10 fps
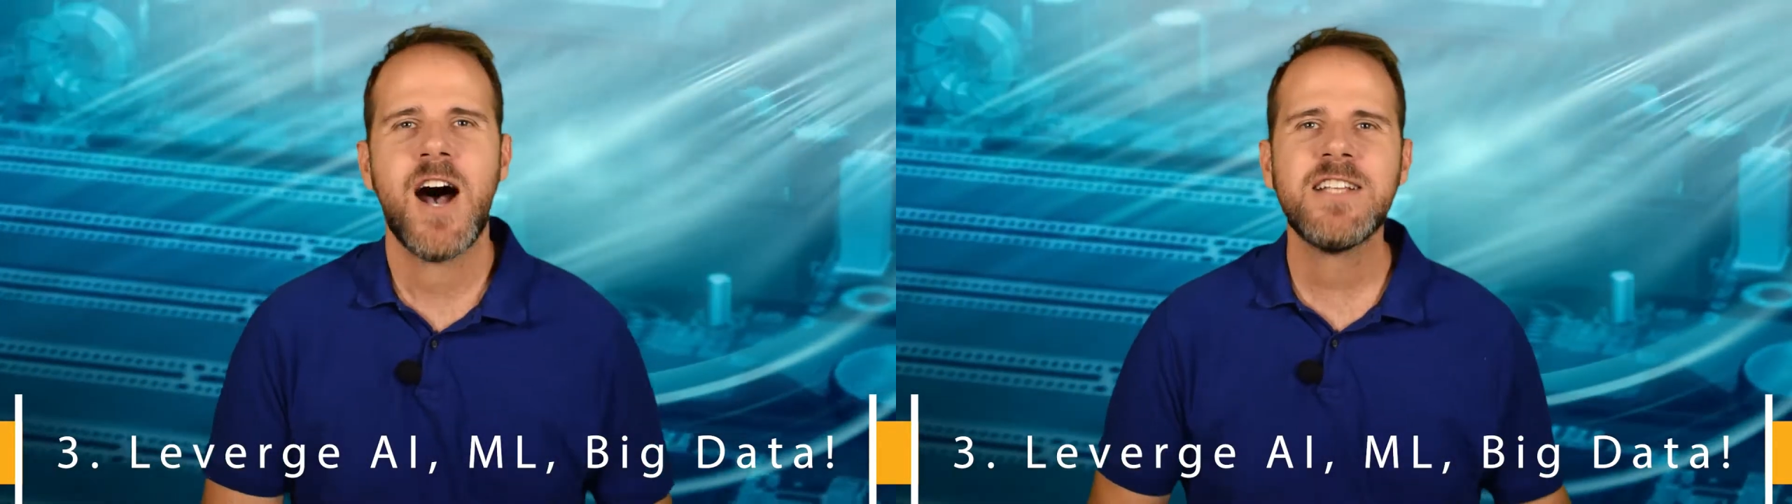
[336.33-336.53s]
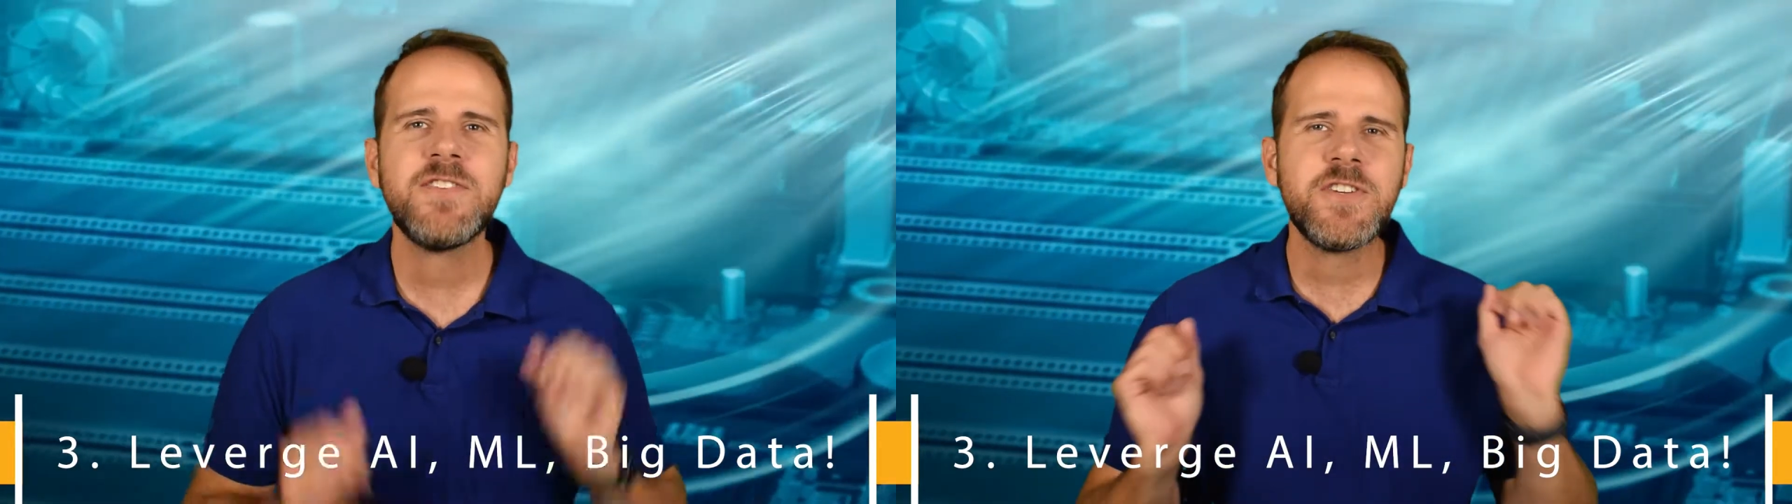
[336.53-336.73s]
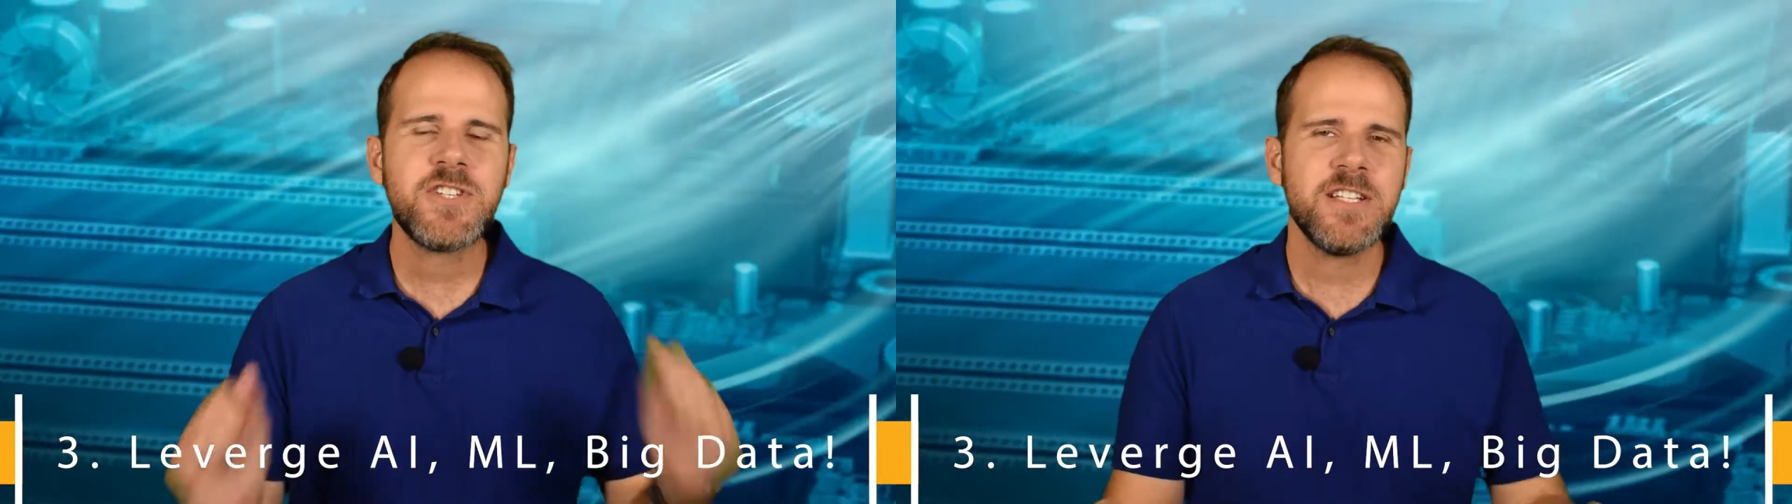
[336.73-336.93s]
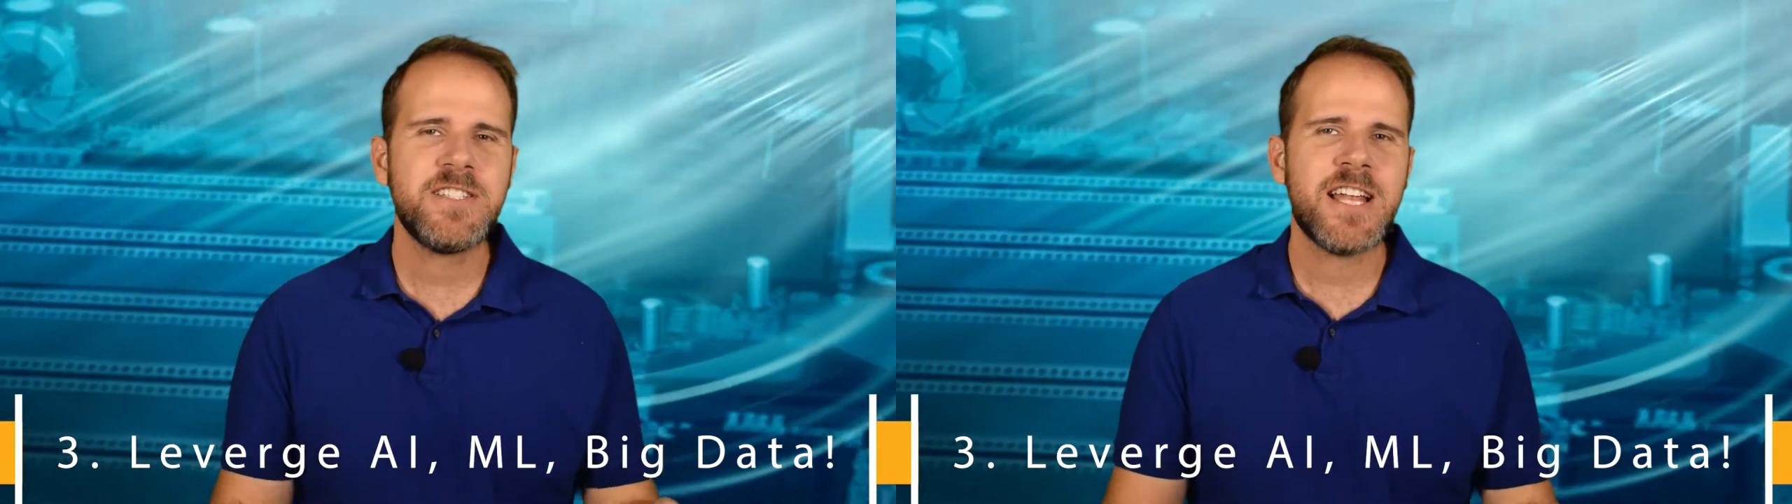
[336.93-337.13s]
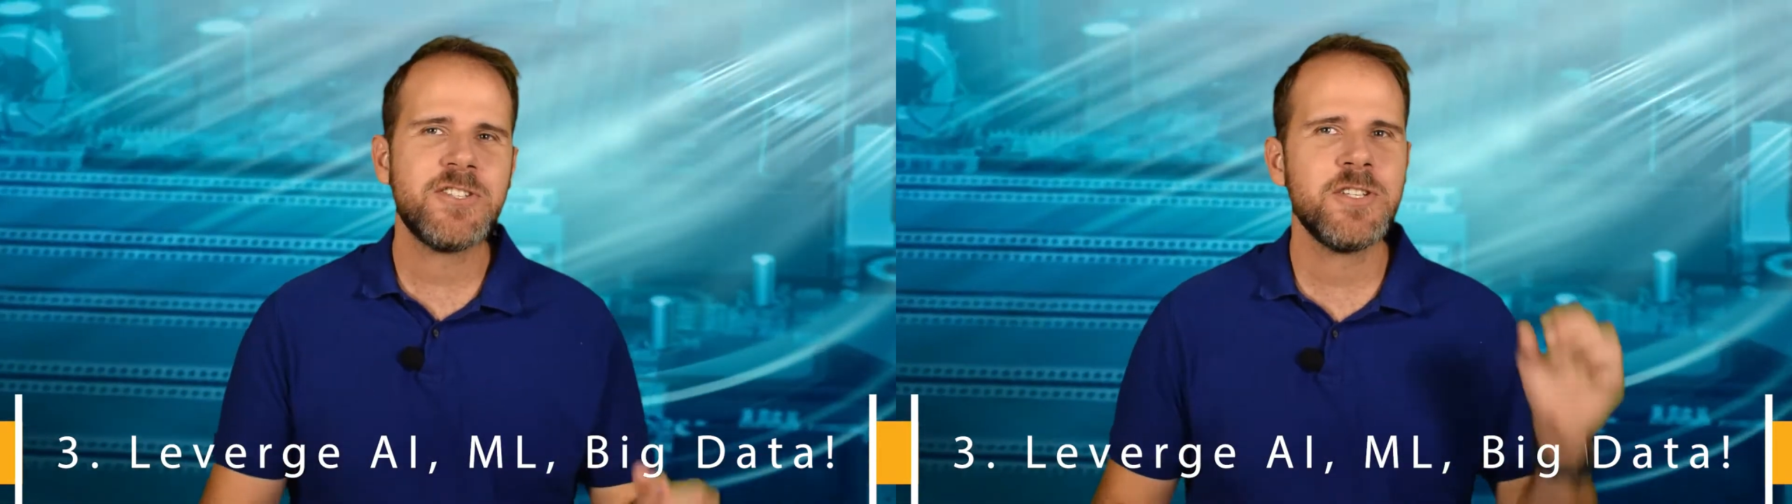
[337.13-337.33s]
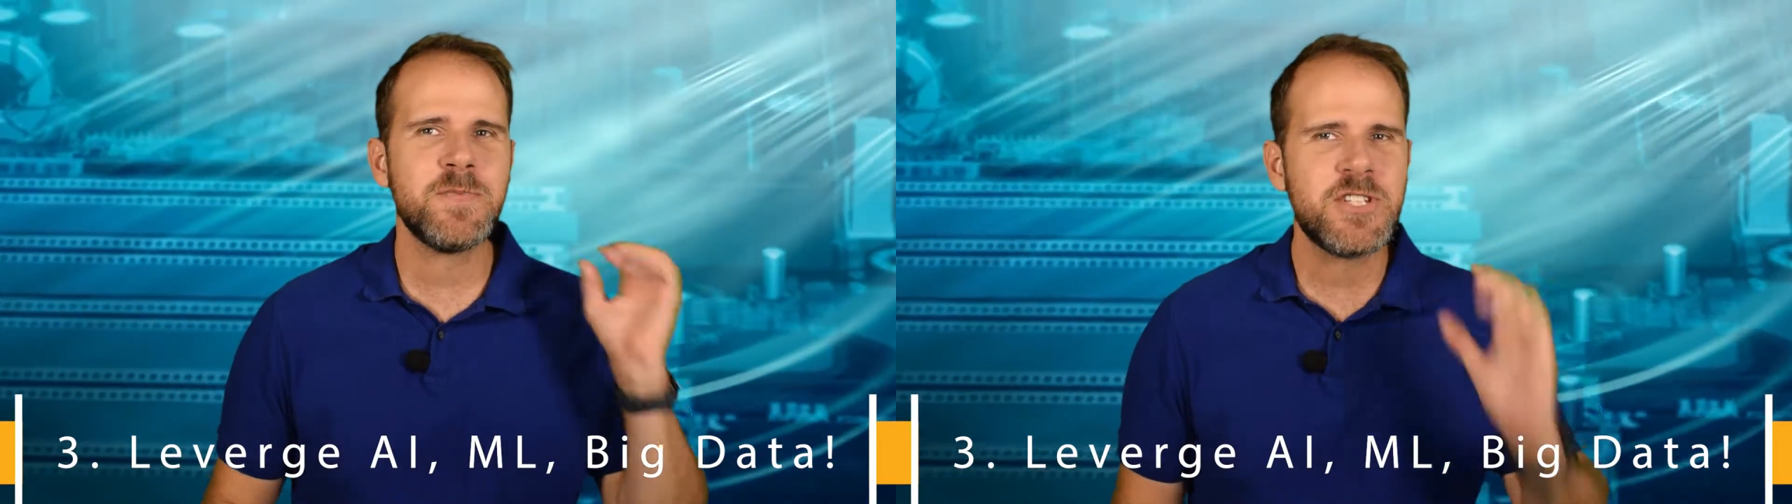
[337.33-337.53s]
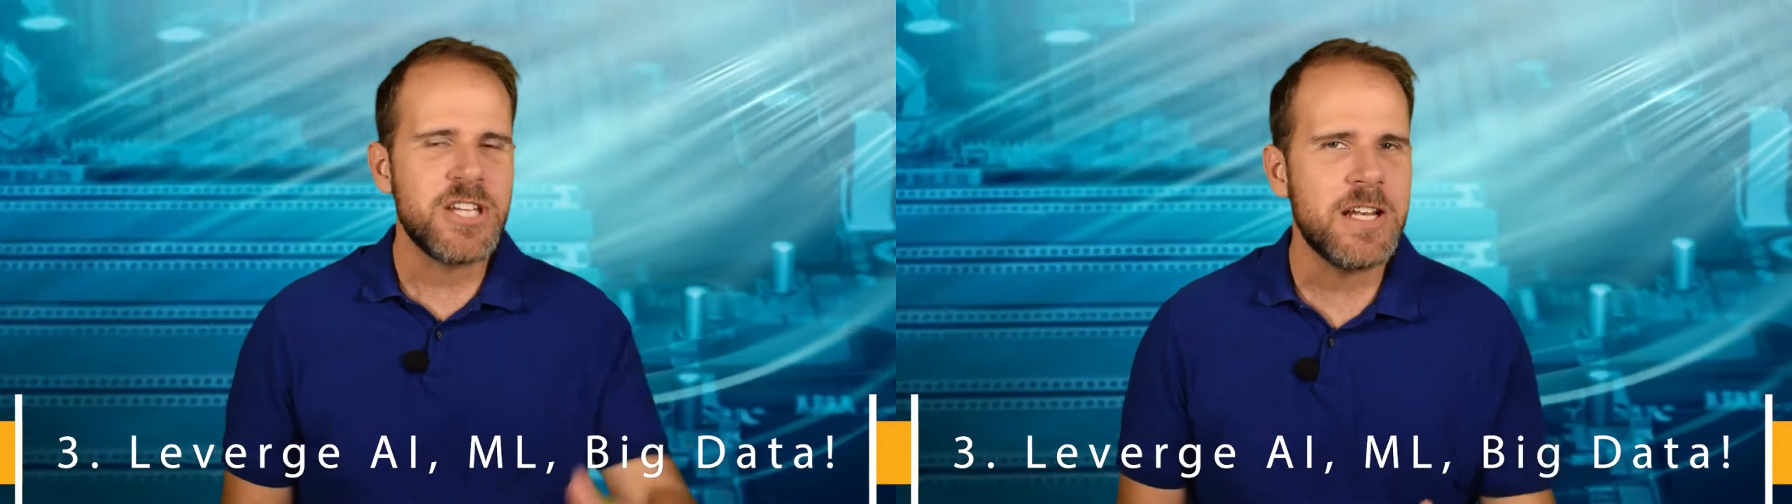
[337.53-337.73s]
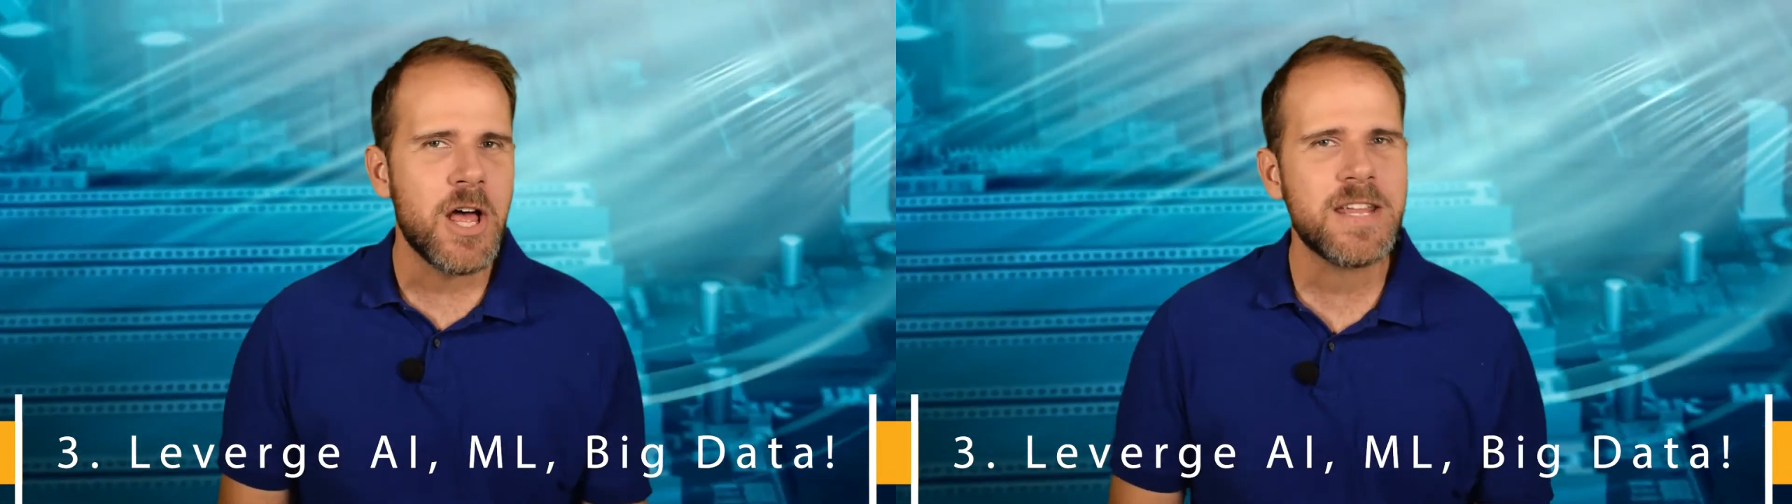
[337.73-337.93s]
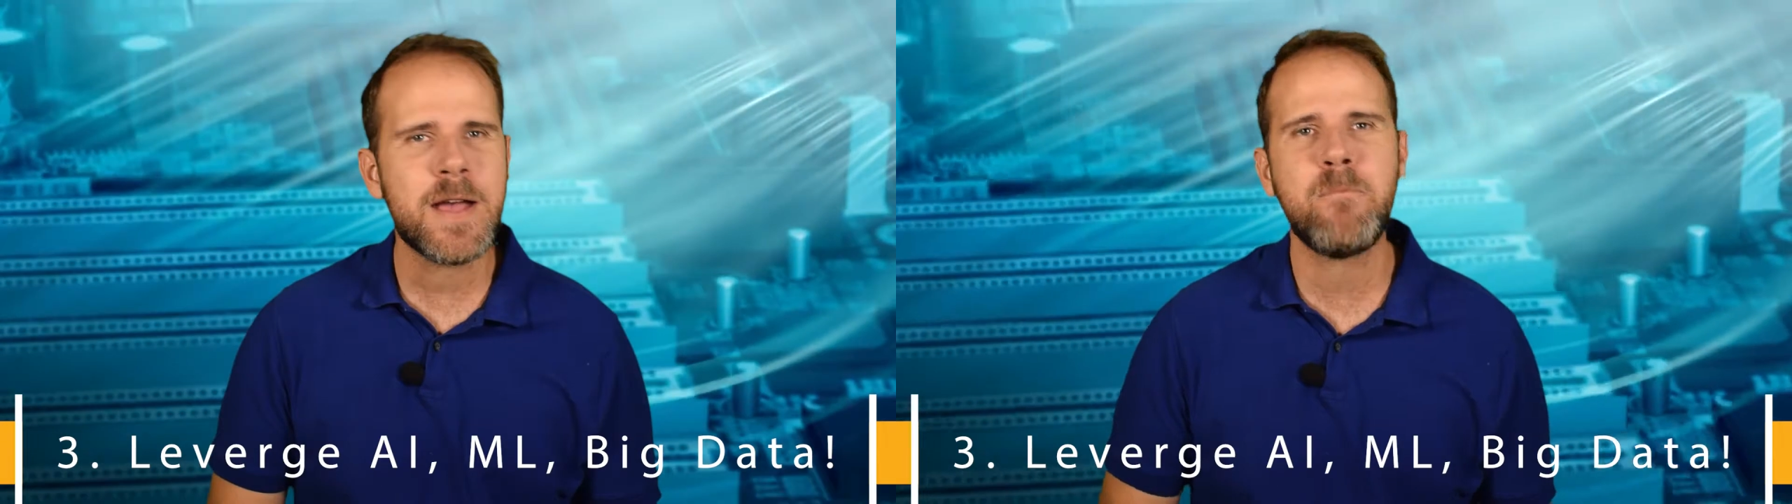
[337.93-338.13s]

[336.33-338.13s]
Artificial intelligence, machine learning,